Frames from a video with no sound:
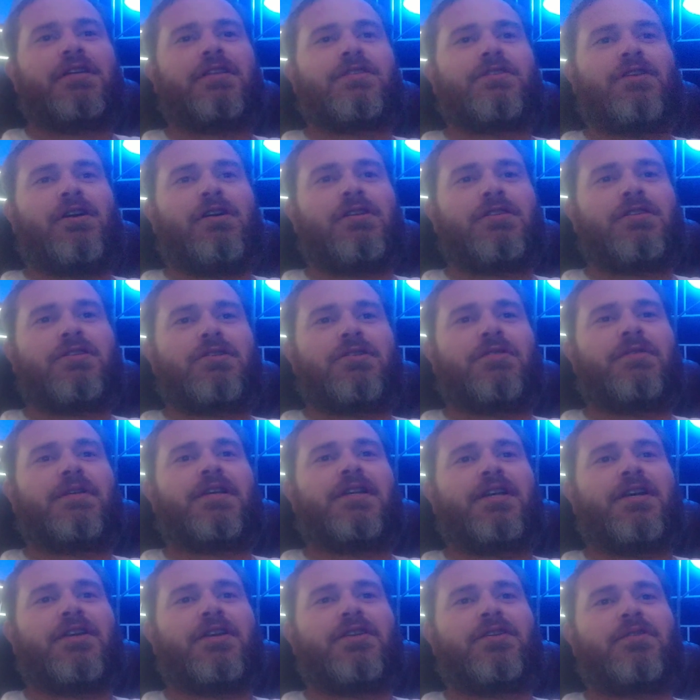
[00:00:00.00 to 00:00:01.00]
is also
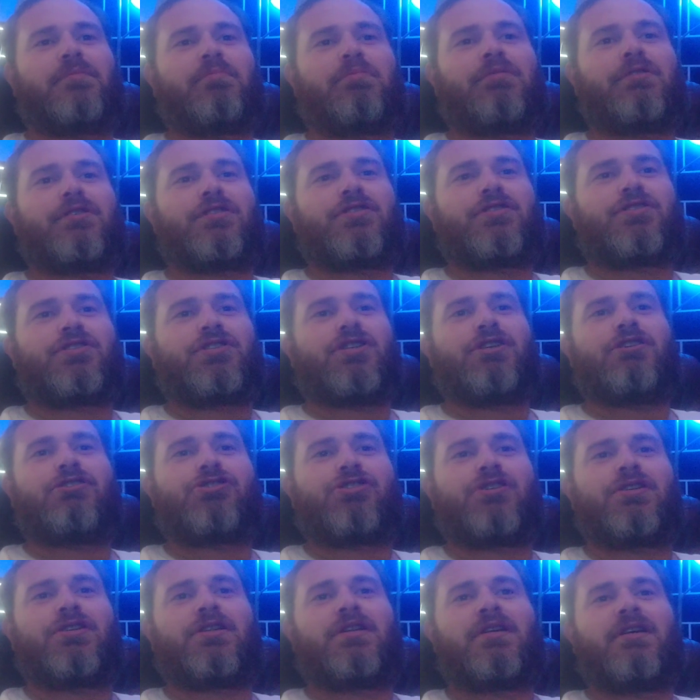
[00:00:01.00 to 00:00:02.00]
another
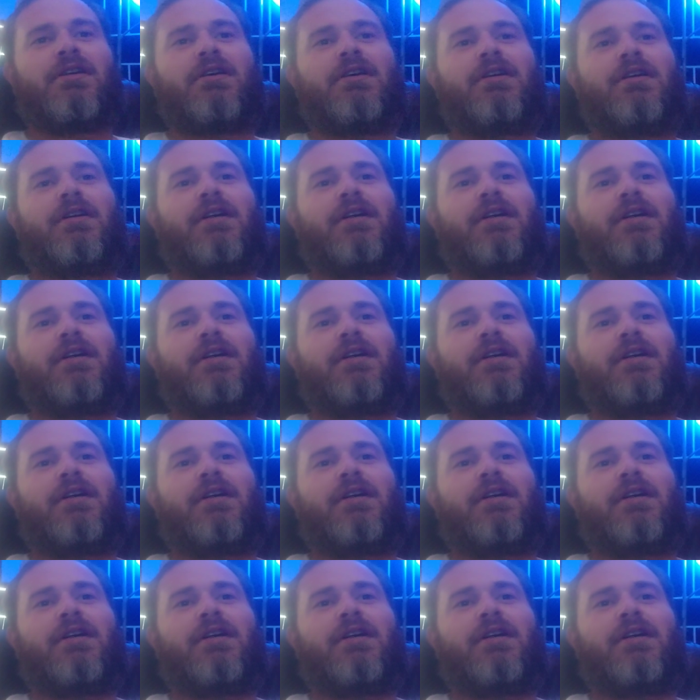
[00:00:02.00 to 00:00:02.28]
precision